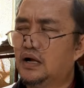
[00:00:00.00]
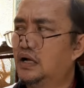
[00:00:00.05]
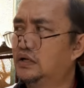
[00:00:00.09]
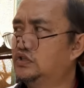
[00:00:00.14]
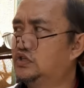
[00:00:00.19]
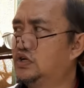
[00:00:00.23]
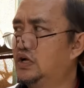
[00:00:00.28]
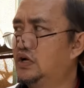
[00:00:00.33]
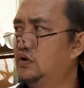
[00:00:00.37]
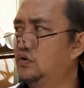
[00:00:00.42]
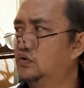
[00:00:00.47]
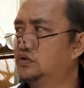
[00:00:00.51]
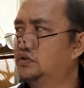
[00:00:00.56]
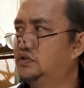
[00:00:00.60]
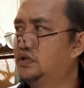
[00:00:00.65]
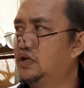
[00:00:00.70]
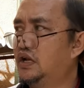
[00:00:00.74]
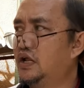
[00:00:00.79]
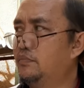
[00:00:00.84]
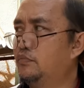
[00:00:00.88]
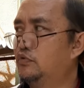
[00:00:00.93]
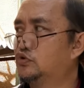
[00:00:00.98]
kajelos,
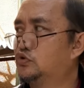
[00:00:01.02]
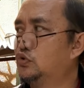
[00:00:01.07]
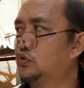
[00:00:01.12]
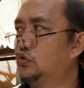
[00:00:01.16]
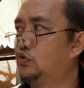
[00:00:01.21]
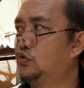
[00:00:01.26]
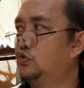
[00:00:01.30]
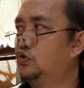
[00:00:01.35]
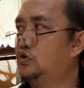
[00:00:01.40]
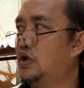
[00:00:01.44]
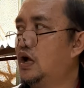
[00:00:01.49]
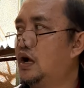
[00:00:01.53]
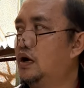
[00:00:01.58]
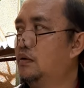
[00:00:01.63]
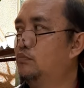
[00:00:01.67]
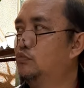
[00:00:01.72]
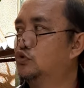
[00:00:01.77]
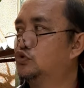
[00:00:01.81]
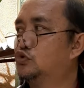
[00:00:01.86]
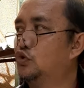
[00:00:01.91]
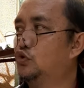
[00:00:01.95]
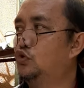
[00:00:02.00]
diri musunod
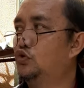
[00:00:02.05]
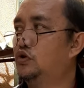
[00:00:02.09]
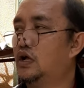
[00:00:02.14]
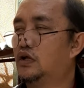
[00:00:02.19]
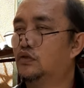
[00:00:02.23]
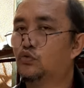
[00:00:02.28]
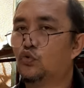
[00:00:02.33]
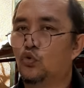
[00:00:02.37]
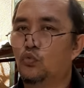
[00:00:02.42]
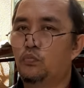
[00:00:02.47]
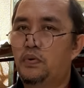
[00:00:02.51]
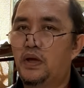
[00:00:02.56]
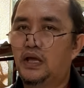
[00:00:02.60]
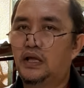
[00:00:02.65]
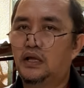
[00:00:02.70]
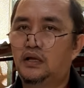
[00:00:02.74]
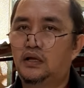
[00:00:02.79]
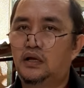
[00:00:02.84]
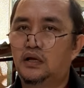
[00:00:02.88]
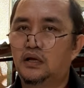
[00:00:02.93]
ang tubig.